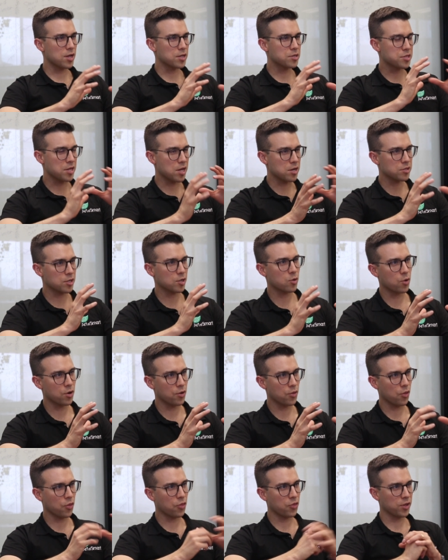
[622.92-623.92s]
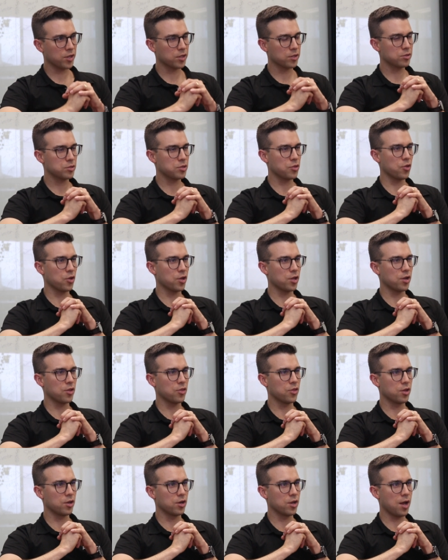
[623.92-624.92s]
it sounds like one of the things
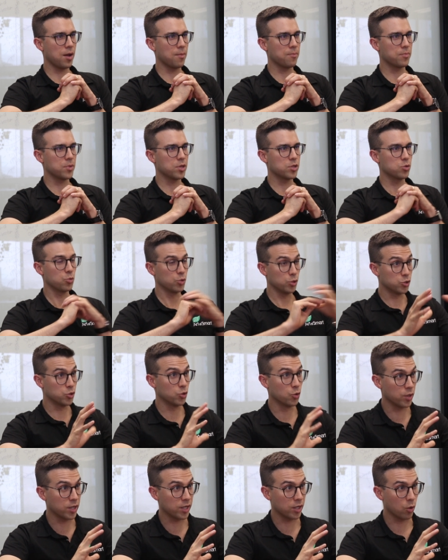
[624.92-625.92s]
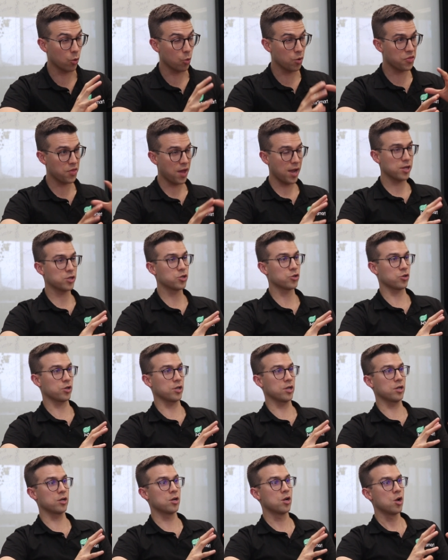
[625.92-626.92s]
that you were doing with
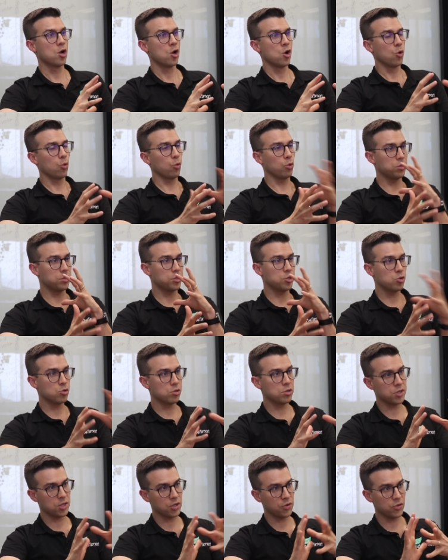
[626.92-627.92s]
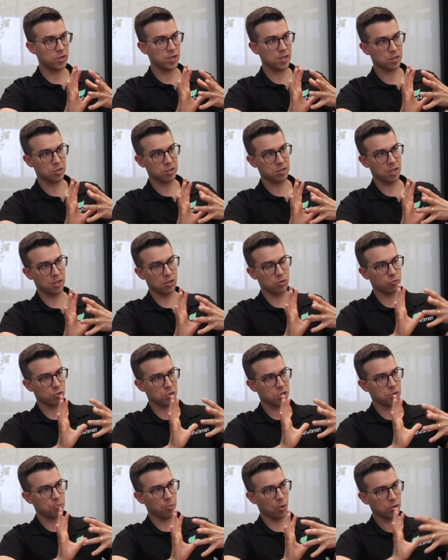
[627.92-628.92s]
Adrian was using the extended
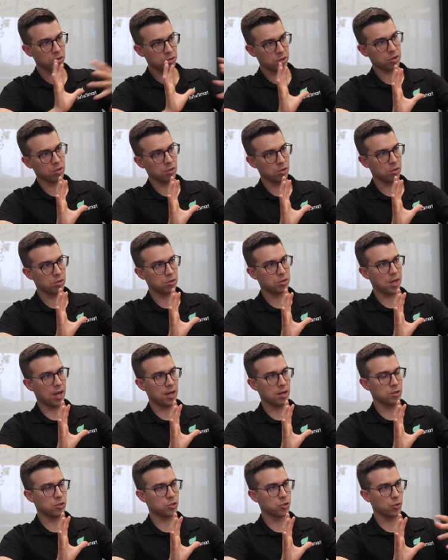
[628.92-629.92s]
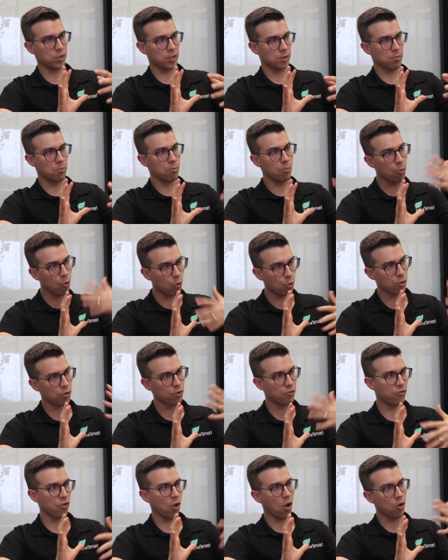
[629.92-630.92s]
responses and doing more
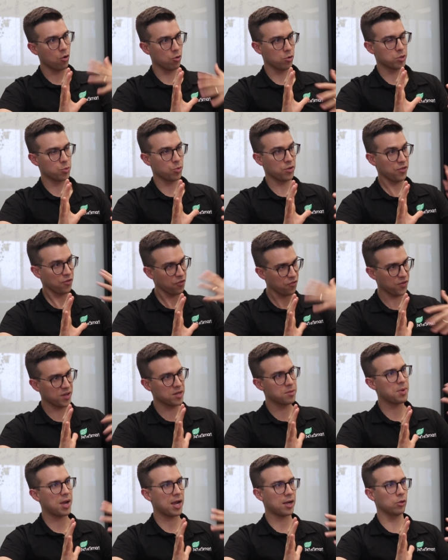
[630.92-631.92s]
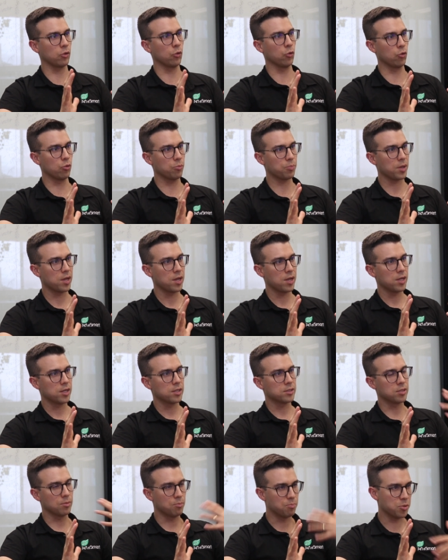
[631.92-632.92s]
of those with a feedback loop
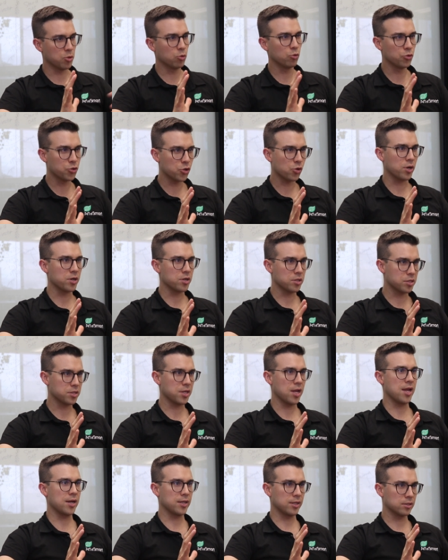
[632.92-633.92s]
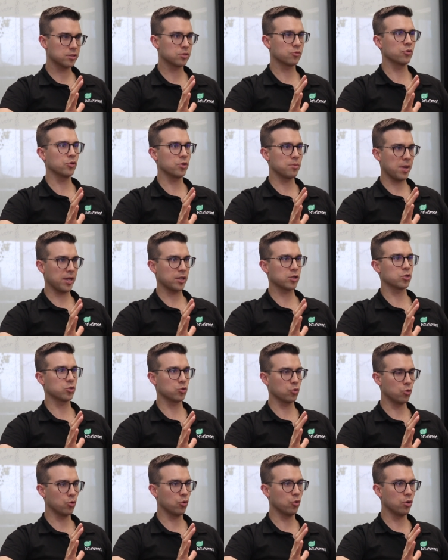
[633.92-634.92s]
to build your understanding and to really make
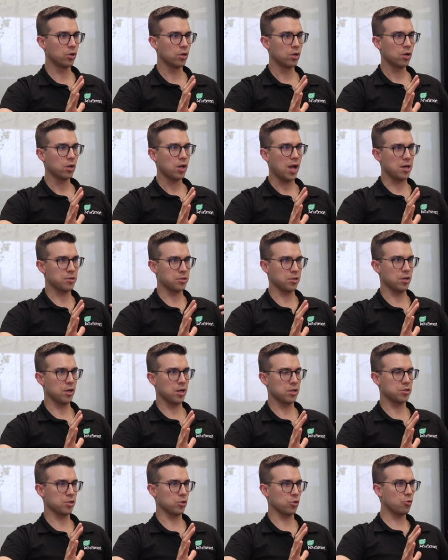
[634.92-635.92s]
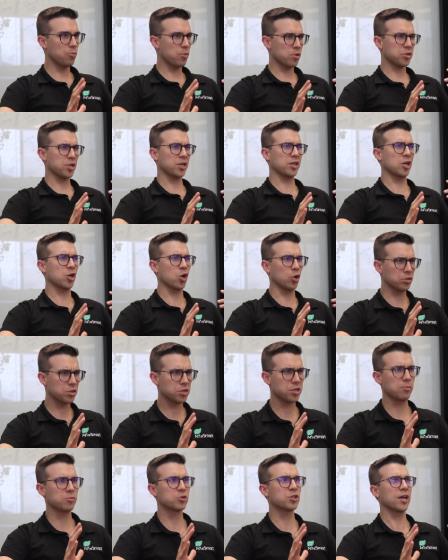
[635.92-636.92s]
sure, as almost like a
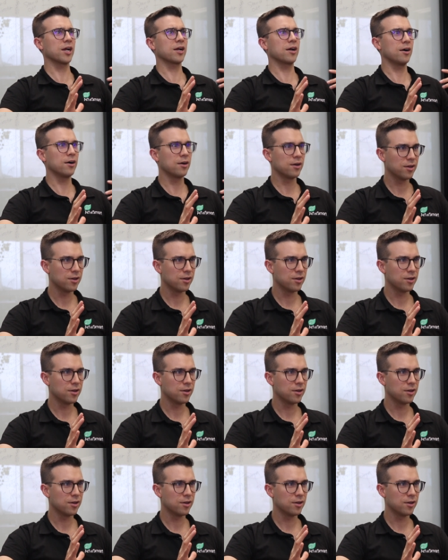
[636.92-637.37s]
concept checker,